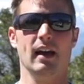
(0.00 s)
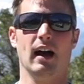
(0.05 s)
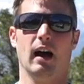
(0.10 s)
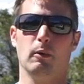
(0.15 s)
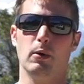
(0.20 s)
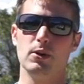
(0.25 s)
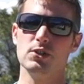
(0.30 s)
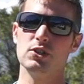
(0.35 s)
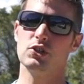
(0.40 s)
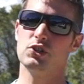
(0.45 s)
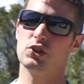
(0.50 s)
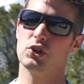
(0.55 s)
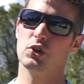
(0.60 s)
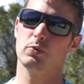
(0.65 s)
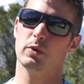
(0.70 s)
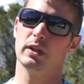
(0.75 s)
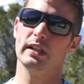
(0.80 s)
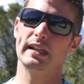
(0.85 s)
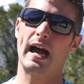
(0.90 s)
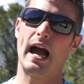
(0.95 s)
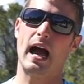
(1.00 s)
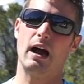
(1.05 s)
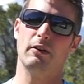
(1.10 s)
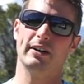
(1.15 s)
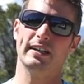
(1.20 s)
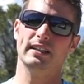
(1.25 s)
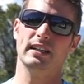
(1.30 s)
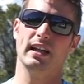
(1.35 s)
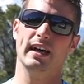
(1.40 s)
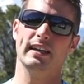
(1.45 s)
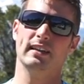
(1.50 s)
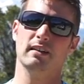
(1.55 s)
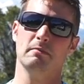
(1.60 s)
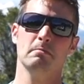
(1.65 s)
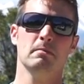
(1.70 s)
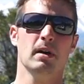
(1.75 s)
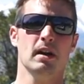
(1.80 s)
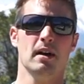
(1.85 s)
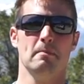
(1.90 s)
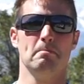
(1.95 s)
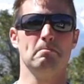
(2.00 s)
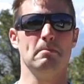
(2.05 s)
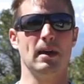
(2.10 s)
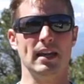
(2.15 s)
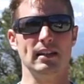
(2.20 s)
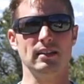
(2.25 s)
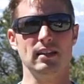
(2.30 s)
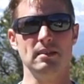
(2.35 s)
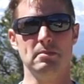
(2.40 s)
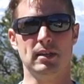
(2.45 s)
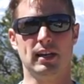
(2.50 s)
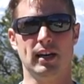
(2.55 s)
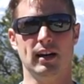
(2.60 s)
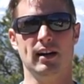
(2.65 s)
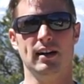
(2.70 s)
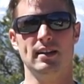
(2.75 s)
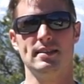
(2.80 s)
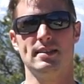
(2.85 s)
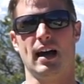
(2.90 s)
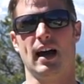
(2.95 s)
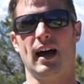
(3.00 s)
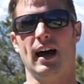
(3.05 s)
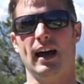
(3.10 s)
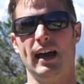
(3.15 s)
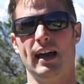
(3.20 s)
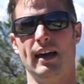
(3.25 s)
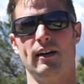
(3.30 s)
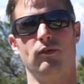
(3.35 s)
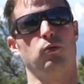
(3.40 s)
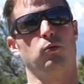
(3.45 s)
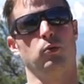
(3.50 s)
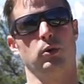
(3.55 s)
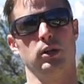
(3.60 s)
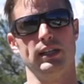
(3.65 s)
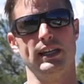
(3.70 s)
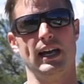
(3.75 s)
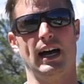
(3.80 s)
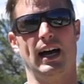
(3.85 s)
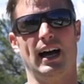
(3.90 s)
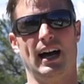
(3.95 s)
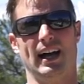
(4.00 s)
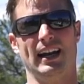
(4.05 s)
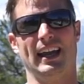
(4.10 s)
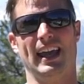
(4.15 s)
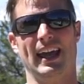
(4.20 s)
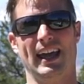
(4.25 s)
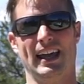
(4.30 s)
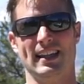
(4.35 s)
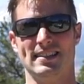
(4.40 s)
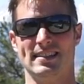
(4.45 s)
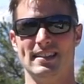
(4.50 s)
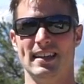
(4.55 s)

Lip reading: I wasn't sure really how I'd like them, mainly because I have really hot hands.